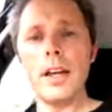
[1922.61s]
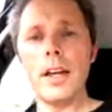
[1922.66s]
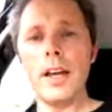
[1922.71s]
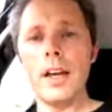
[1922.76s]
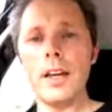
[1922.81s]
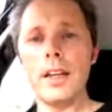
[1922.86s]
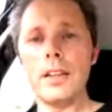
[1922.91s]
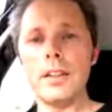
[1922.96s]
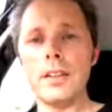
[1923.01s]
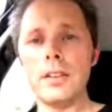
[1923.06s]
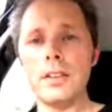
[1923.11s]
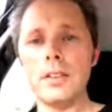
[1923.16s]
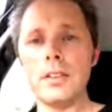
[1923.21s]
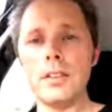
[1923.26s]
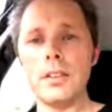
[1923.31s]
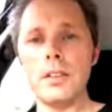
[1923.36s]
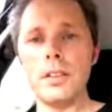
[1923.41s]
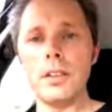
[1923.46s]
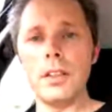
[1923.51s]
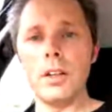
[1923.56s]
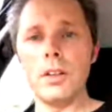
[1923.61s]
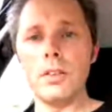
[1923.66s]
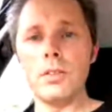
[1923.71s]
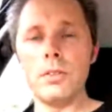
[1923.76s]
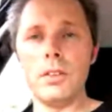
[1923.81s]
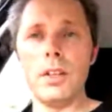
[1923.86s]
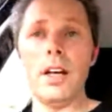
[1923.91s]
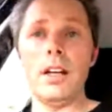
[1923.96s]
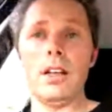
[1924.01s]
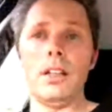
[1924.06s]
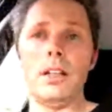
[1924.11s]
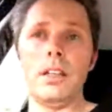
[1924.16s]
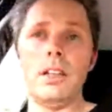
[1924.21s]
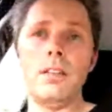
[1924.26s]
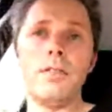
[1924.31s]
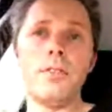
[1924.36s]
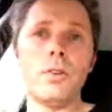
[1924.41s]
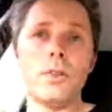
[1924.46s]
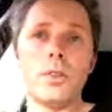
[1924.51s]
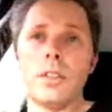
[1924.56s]
And, you know,
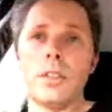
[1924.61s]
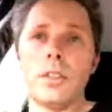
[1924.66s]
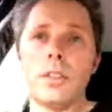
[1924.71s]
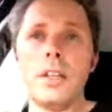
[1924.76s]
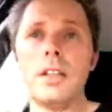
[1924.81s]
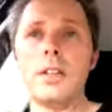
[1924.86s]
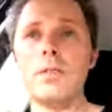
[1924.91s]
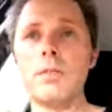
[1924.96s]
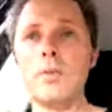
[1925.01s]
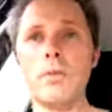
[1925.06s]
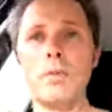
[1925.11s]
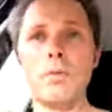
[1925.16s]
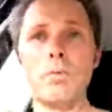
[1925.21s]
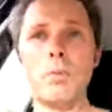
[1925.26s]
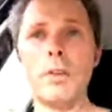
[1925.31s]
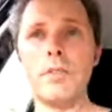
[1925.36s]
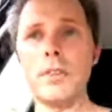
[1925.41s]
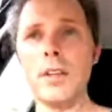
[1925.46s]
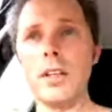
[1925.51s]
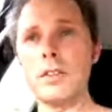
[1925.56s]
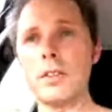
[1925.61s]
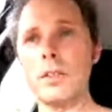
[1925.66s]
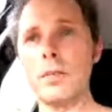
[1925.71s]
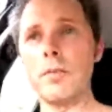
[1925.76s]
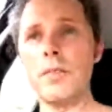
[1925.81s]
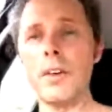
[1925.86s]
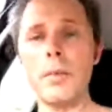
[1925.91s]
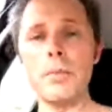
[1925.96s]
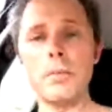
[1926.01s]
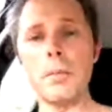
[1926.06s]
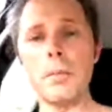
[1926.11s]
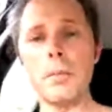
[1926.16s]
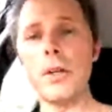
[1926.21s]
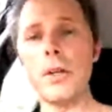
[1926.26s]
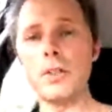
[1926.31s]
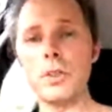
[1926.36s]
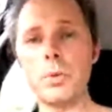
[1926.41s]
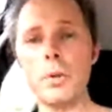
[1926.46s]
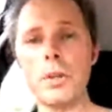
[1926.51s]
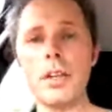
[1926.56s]
luckily, fortunately, we've done some fun
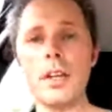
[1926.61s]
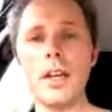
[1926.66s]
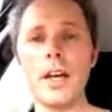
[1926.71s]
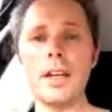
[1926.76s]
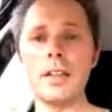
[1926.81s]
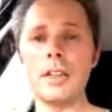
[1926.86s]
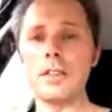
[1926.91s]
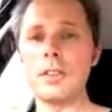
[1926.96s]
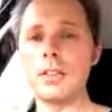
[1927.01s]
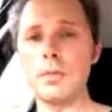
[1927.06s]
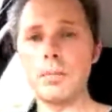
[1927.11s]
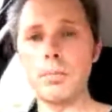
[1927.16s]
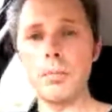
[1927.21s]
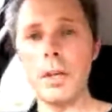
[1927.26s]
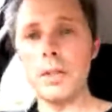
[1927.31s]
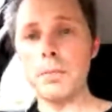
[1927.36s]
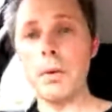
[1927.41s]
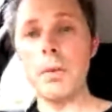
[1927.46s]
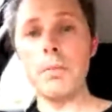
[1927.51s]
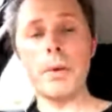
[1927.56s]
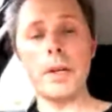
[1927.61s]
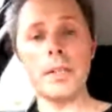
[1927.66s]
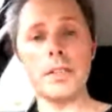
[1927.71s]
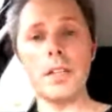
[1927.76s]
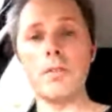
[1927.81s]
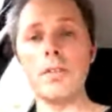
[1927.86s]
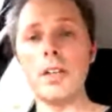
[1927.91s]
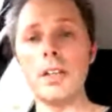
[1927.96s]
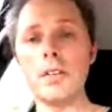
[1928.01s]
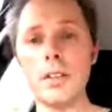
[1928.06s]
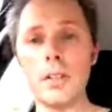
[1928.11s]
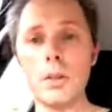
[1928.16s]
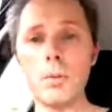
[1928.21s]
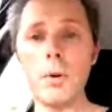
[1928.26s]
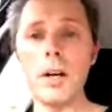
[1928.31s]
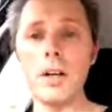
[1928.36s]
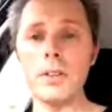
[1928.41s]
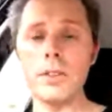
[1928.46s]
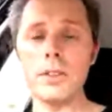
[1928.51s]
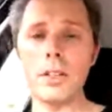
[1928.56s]
promotions with it and it's it's been picked up really, really
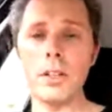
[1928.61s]
well.